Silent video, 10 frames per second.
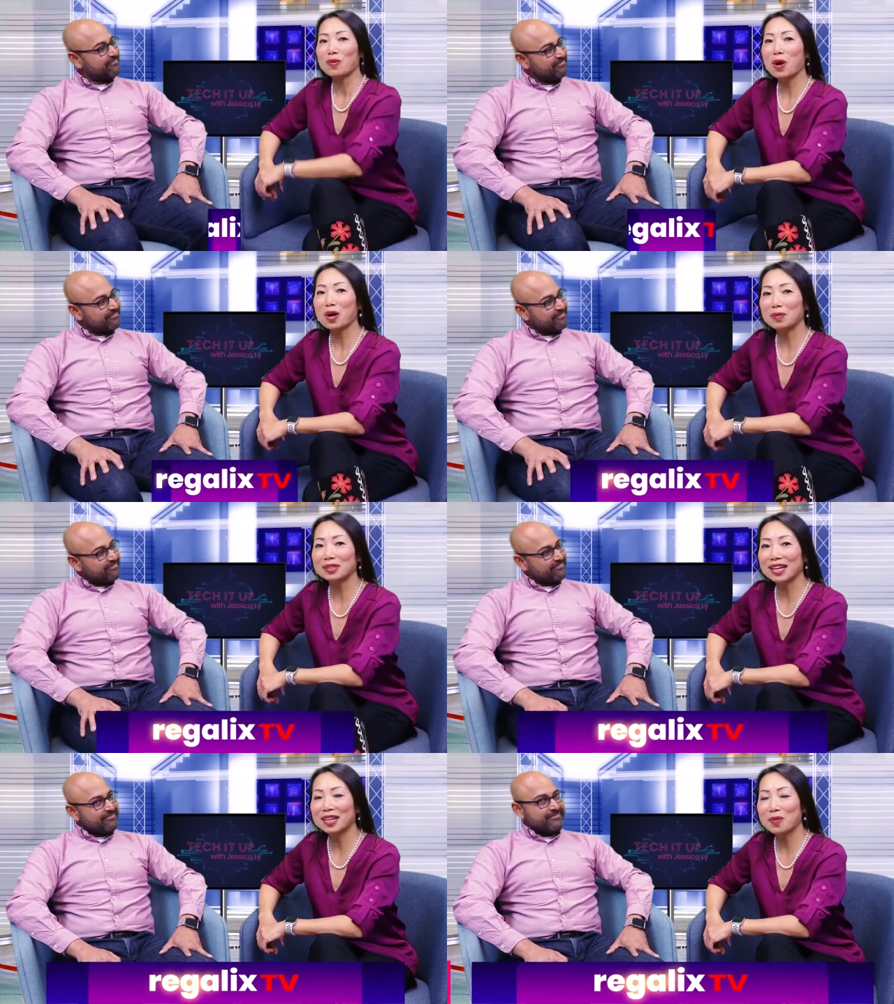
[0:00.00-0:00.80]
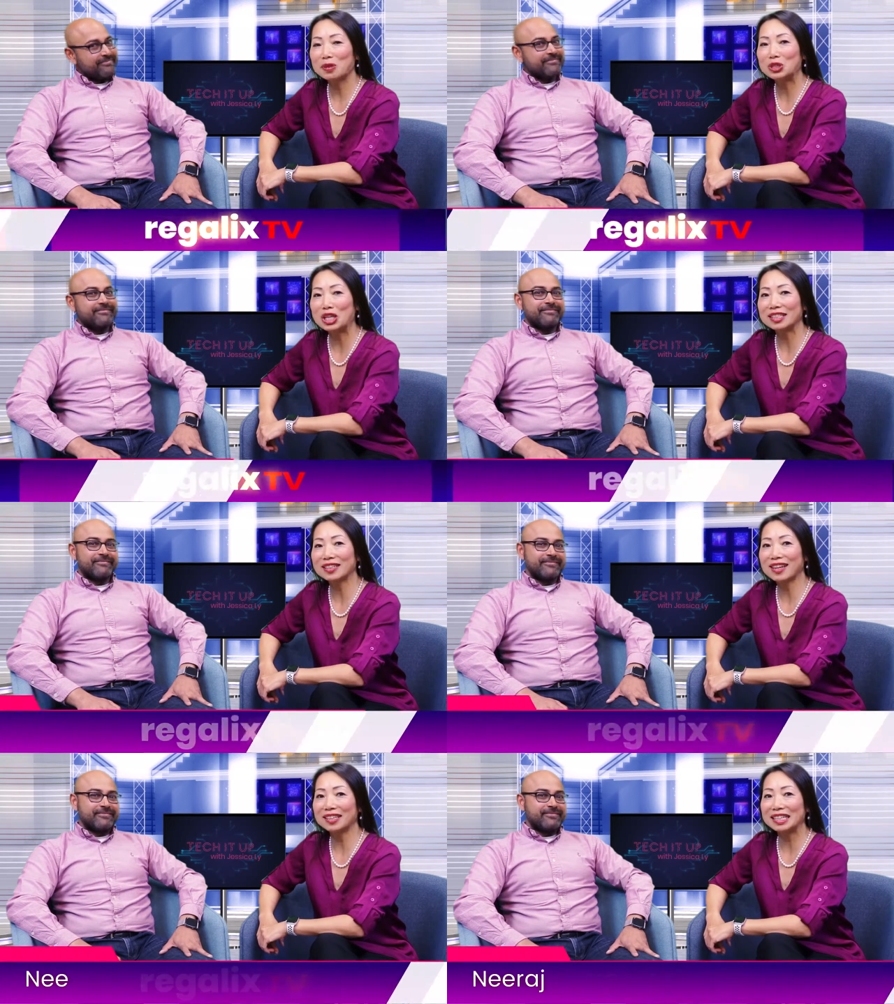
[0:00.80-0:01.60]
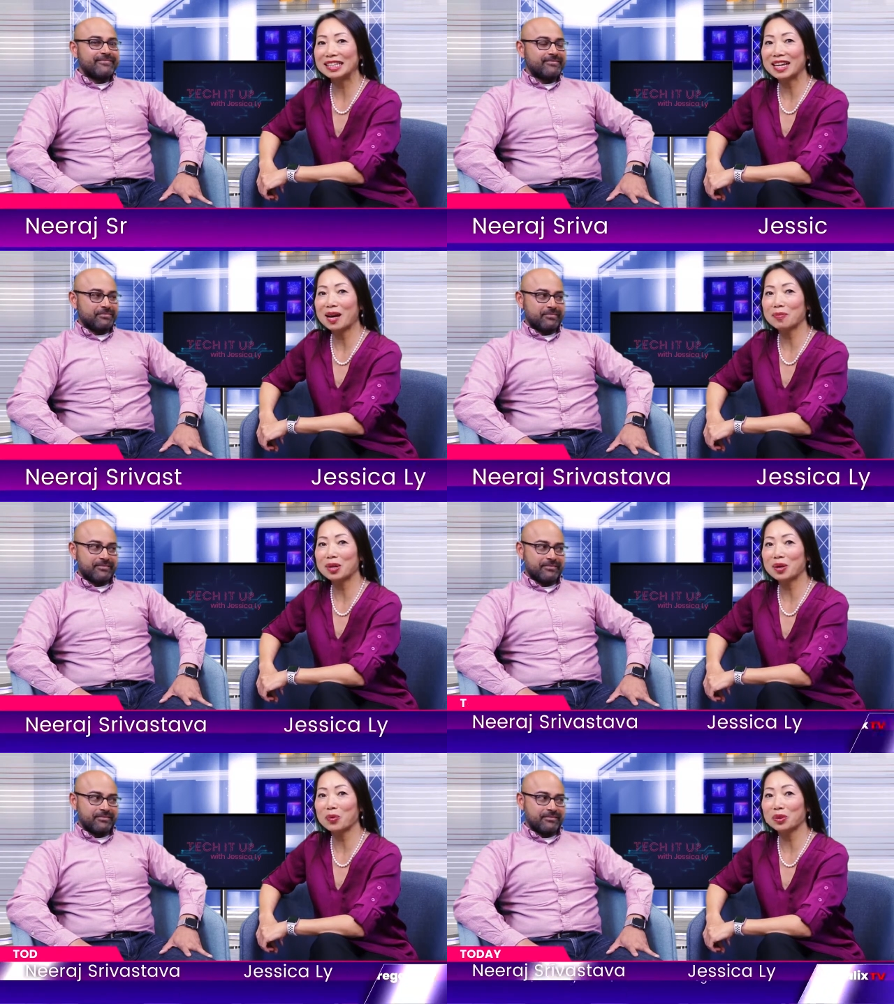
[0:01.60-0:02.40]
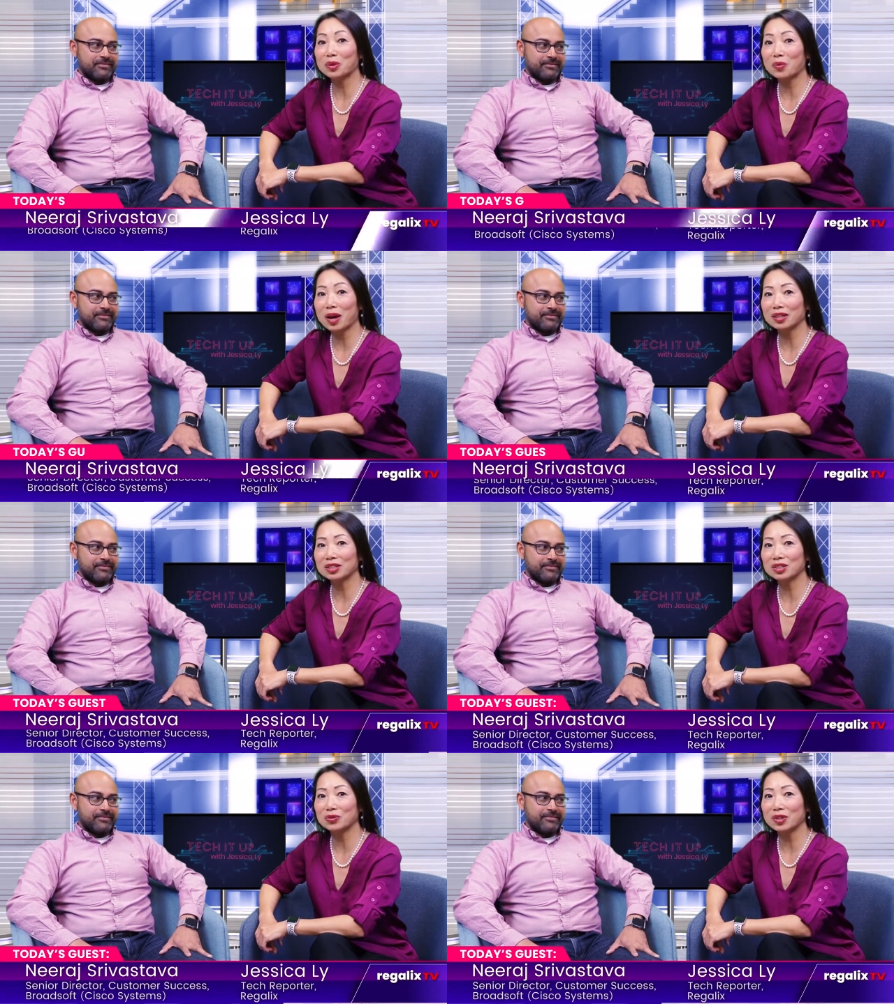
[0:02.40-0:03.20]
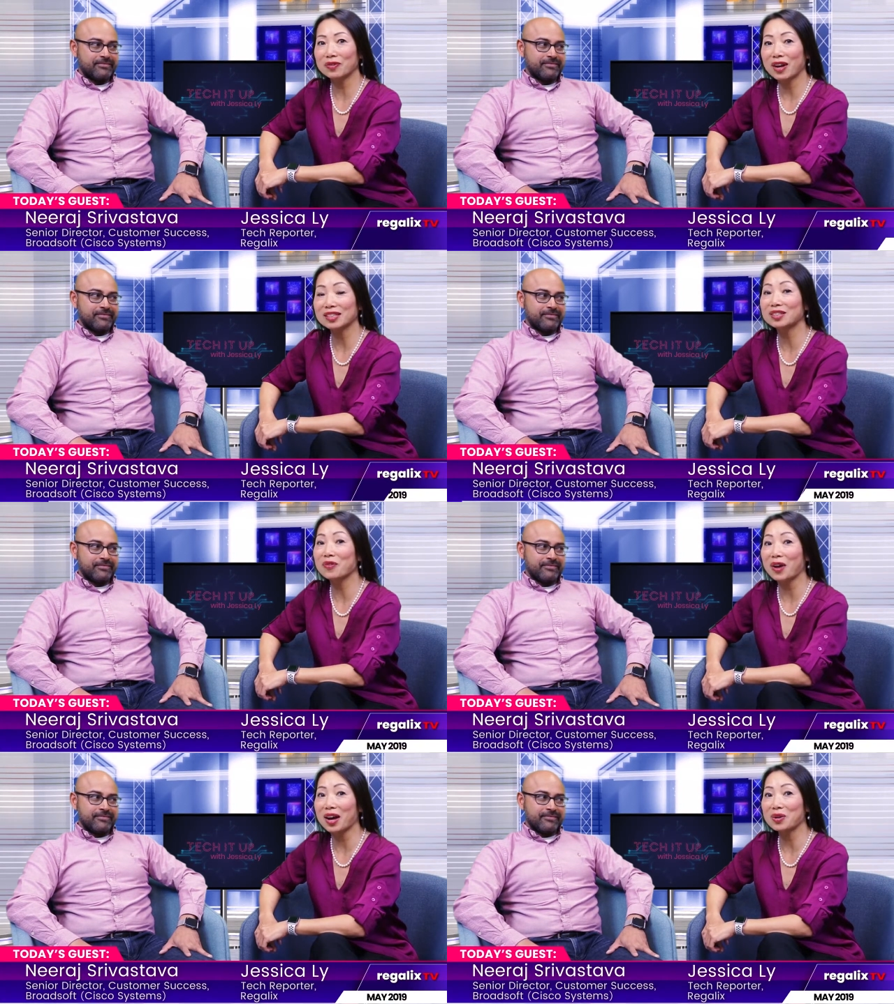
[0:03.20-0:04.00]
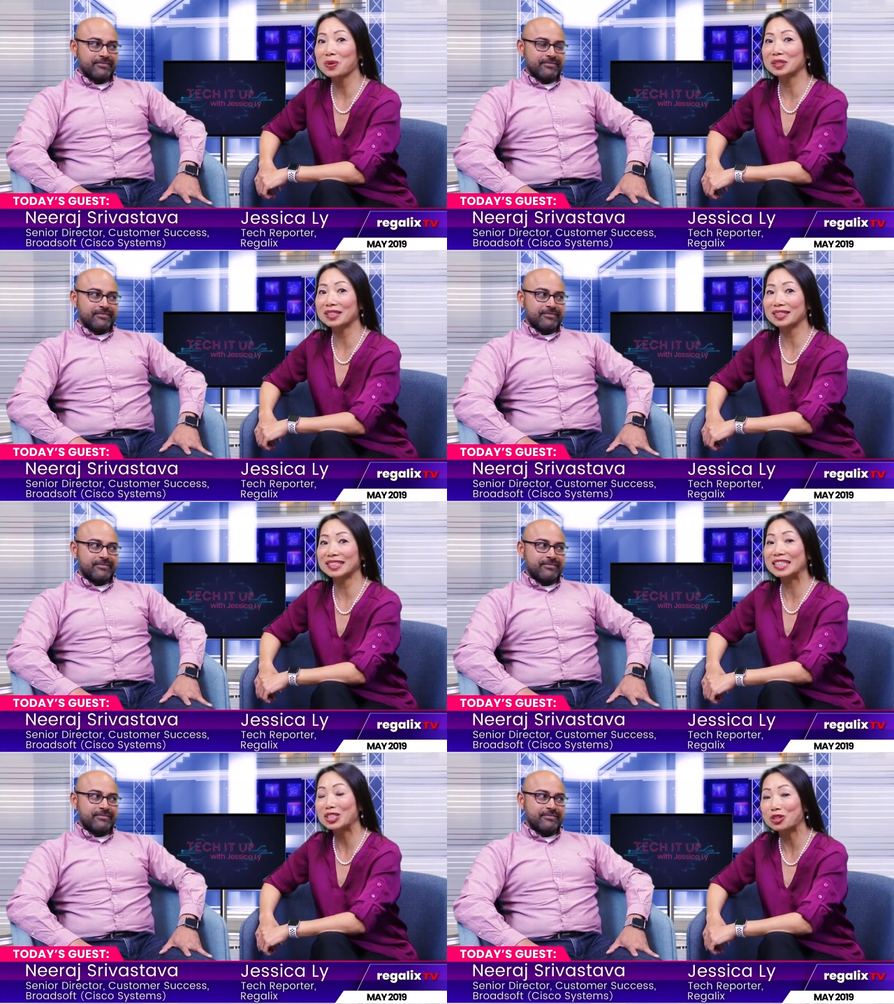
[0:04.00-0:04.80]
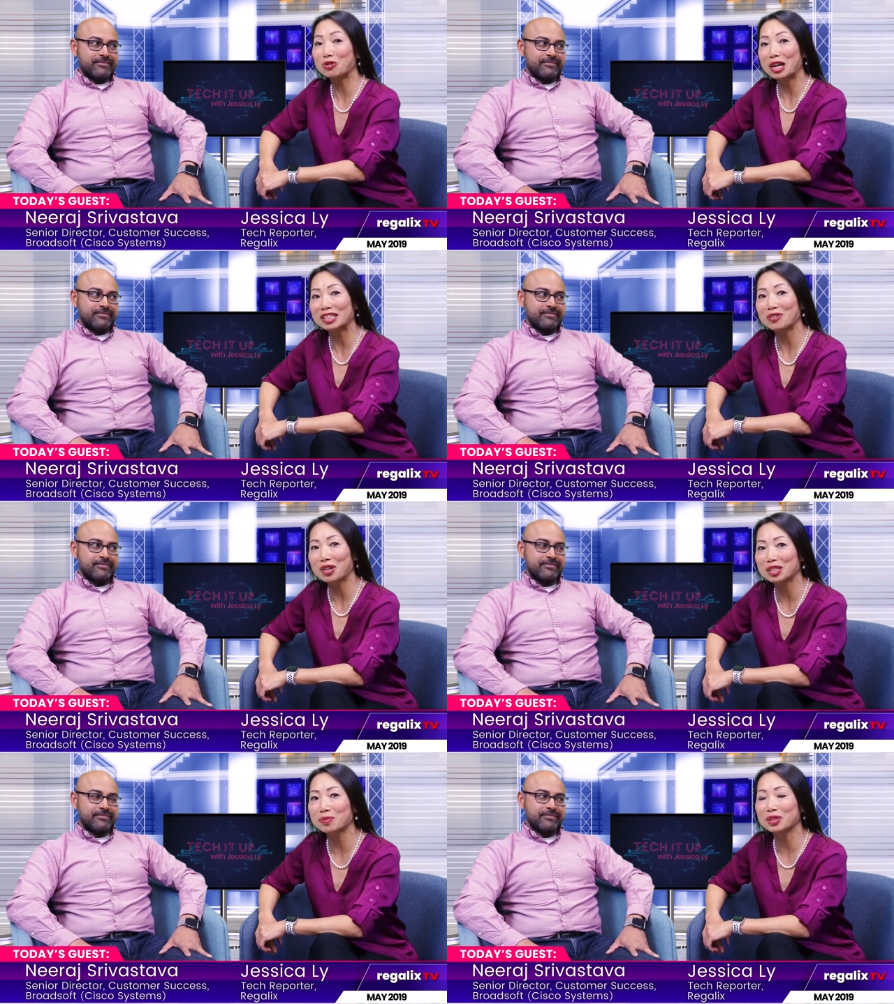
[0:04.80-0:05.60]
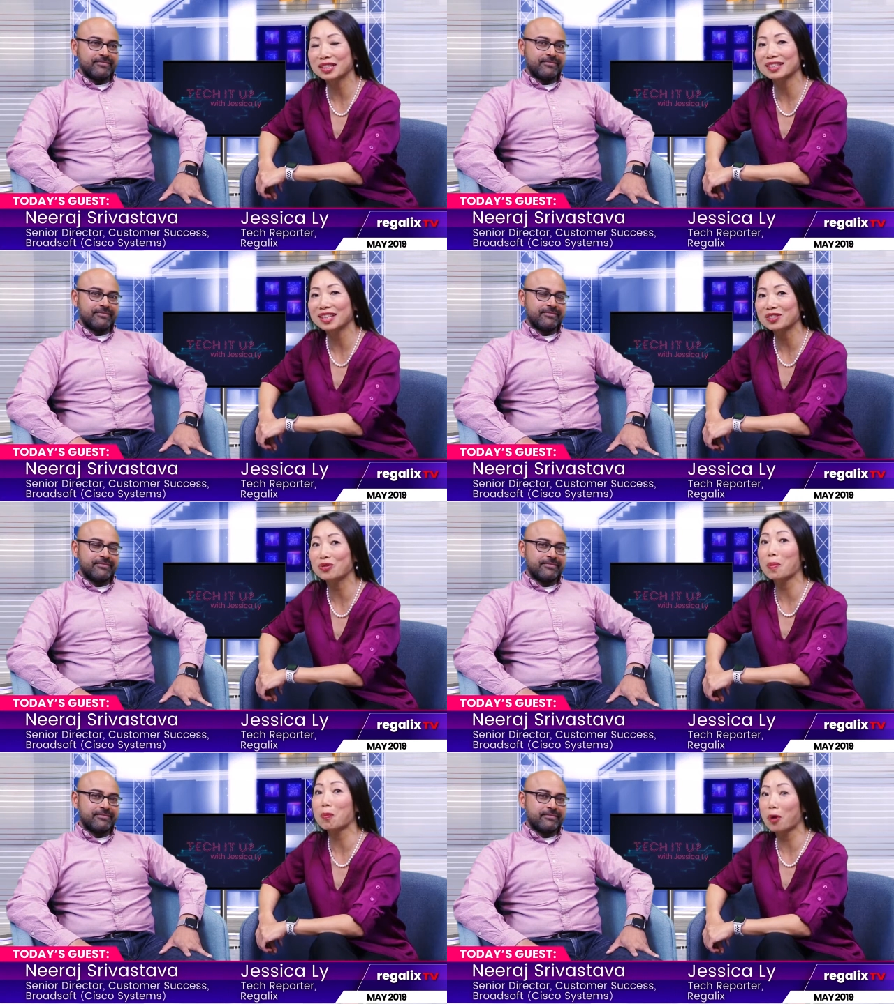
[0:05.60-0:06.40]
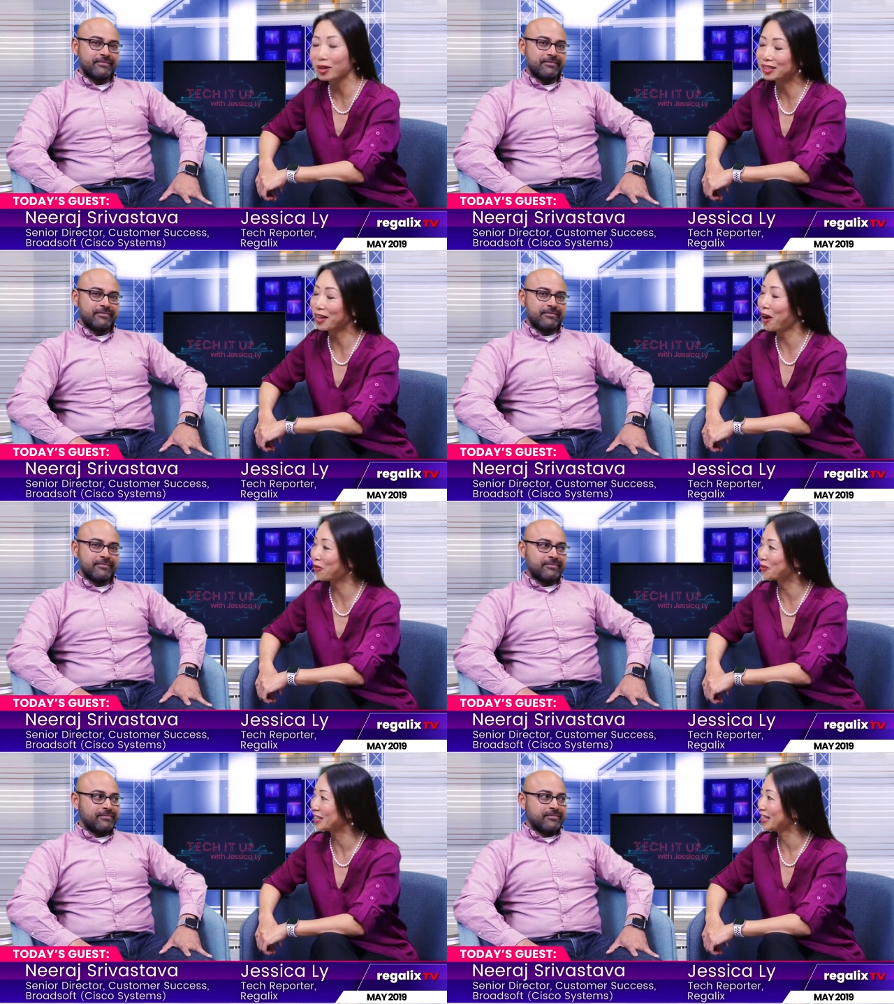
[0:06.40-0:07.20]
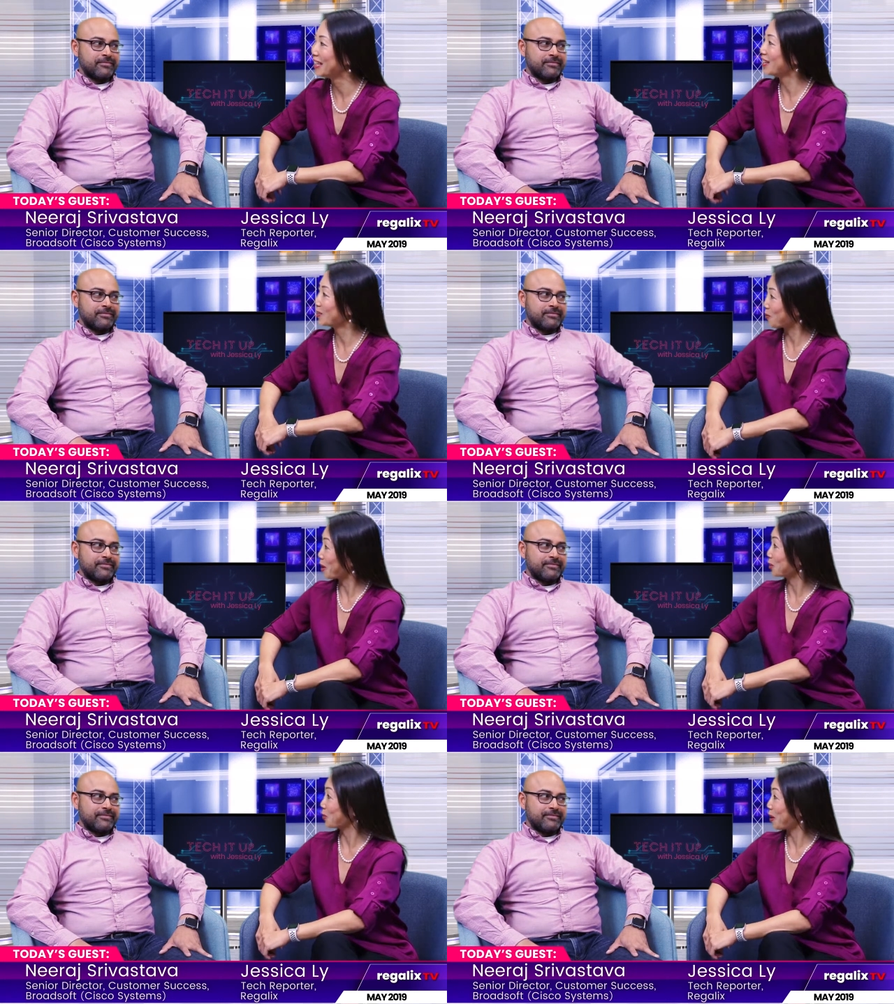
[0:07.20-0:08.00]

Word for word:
Speaker 1: Welcome, Tech It Up with Jessica Lee. I'm here with Neeraj Srivastava, who is the Senior Director of Customer Success from BroadSoft. Neeraj,